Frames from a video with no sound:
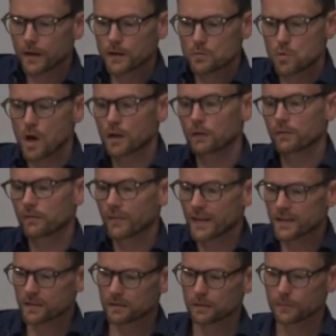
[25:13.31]
in a run of
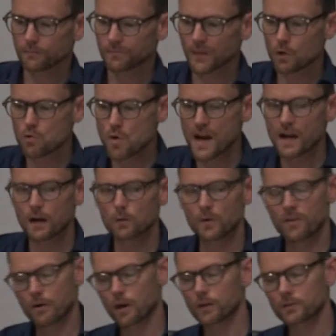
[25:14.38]
events, riddled
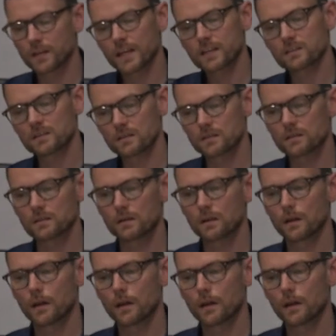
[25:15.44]
with contradictions,